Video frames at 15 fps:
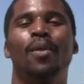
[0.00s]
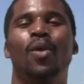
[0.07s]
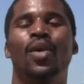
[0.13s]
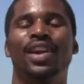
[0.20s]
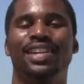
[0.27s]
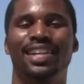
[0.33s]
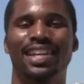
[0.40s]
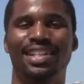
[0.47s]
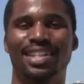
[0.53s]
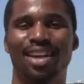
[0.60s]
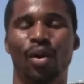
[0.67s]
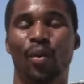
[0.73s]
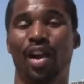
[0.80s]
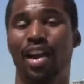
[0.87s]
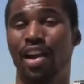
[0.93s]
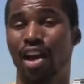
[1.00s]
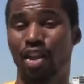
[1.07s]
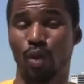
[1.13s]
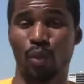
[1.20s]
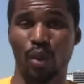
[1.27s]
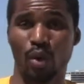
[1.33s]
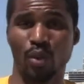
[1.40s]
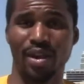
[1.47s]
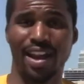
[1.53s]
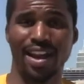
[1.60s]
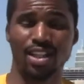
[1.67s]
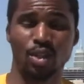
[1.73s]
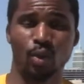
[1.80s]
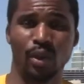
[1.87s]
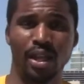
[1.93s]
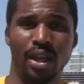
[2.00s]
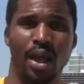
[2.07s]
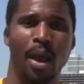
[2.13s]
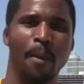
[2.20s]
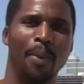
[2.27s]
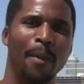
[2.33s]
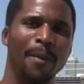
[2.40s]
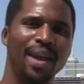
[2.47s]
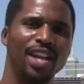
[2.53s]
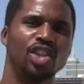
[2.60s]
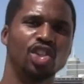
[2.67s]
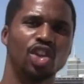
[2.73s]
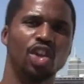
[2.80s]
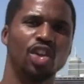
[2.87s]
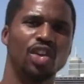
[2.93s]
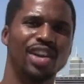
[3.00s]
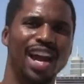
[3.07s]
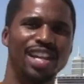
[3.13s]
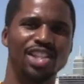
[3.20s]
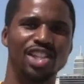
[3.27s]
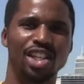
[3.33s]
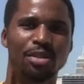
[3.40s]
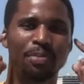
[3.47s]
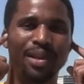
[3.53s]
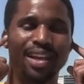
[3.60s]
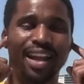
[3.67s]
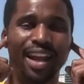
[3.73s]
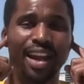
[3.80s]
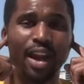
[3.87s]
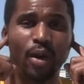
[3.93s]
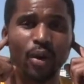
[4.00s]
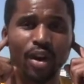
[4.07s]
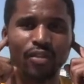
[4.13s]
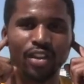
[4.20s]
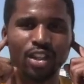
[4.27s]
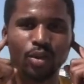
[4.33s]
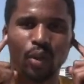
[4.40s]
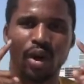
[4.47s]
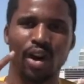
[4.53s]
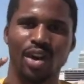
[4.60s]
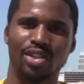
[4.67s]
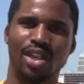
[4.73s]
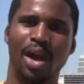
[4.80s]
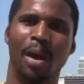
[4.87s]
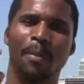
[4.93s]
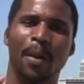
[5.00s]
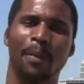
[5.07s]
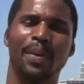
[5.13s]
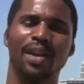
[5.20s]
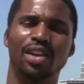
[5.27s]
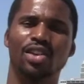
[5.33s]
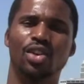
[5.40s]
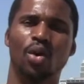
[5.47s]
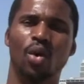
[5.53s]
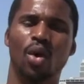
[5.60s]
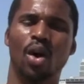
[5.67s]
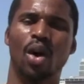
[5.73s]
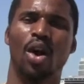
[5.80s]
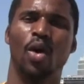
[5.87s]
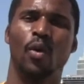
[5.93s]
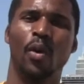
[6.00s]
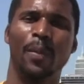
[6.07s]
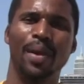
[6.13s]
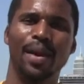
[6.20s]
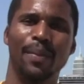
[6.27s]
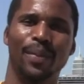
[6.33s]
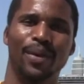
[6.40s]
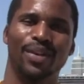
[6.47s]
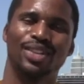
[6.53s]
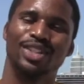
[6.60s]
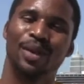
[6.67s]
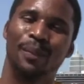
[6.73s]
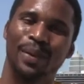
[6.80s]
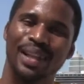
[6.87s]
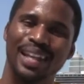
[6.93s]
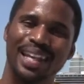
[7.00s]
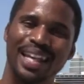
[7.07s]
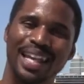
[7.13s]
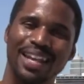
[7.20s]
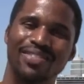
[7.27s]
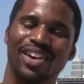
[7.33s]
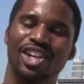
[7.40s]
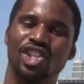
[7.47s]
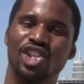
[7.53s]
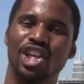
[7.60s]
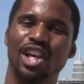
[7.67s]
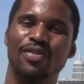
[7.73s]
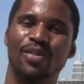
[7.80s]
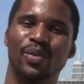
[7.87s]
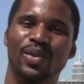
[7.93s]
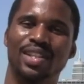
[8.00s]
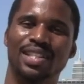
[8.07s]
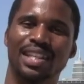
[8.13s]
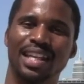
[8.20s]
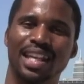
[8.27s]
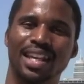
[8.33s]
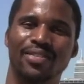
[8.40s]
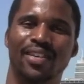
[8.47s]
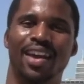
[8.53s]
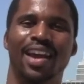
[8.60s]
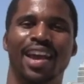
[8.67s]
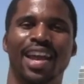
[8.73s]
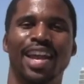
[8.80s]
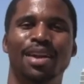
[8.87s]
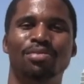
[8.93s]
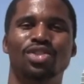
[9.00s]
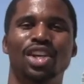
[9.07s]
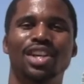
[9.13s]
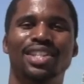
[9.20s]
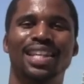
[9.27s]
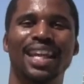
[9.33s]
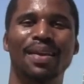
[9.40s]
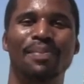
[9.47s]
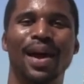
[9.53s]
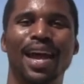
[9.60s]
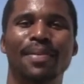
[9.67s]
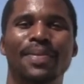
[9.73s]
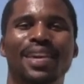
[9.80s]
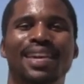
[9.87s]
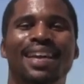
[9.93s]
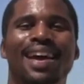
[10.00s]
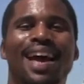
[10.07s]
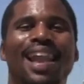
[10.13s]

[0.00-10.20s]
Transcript: more in detail with another root next week. But make sure you're not just being a hearer of these words, but be a doer. Remember to believe, achieve, and receive. MGT, baby,